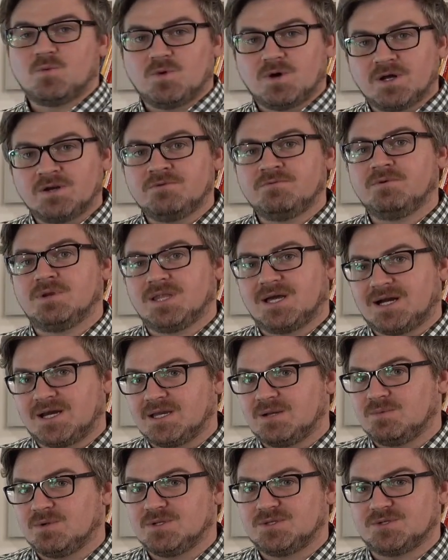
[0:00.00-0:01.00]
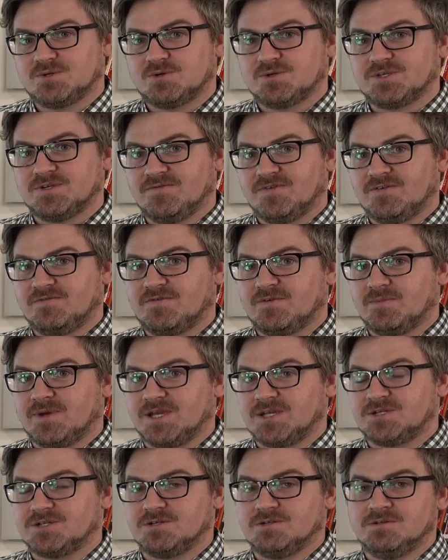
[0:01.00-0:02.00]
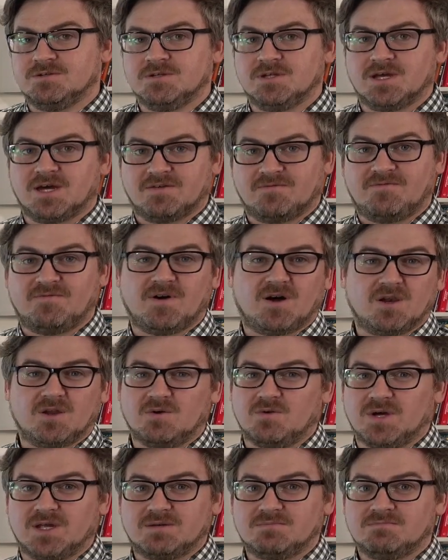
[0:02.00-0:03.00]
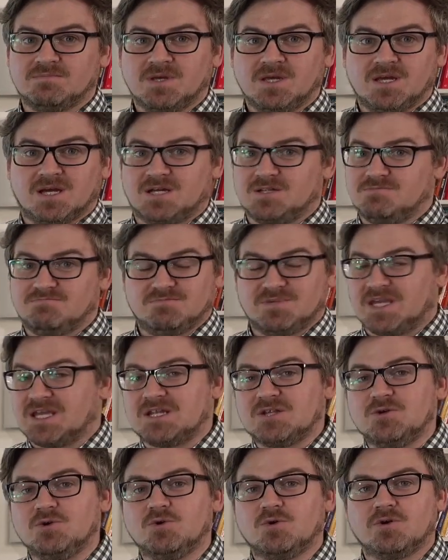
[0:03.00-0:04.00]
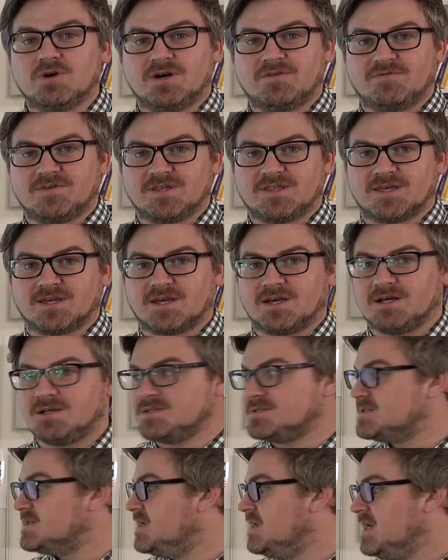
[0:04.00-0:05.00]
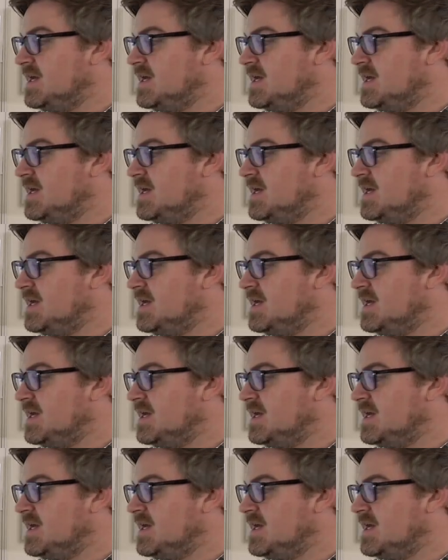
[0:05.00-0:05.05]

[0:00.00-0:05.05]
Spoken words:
one reliable source of information and follow it and ignore everything else.